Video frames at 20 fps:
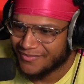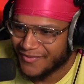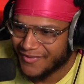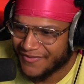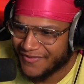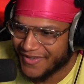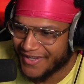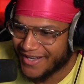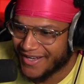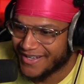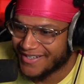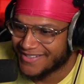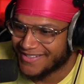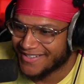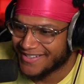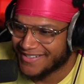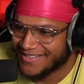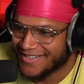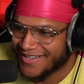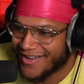
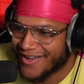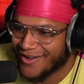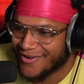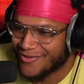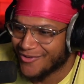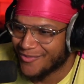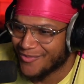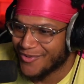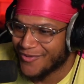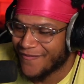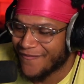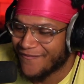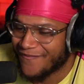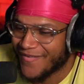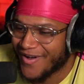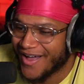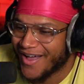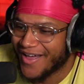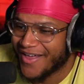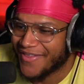Yonsei's honorable
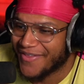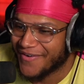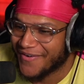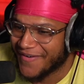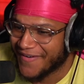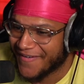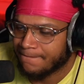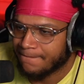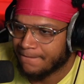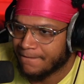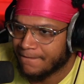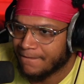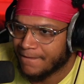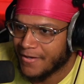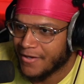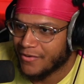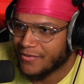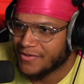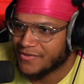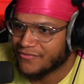father.
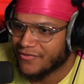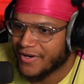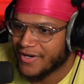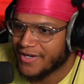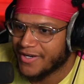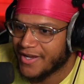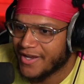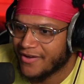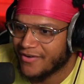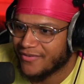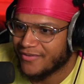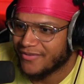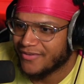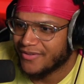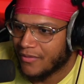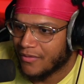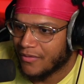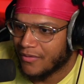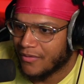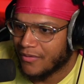So he's ready now?
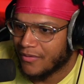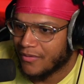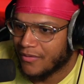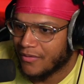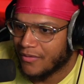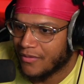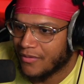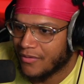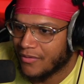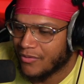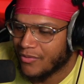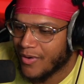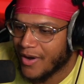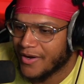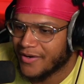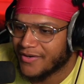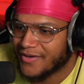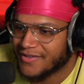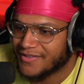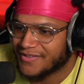Fired
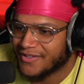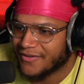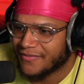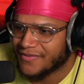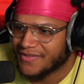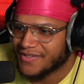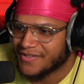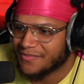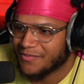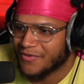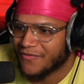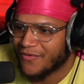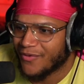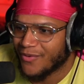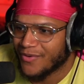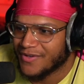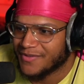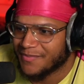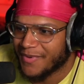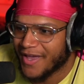our services before
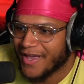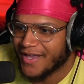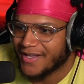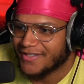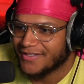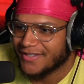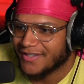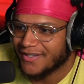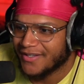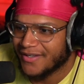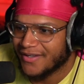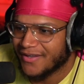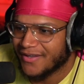his passing.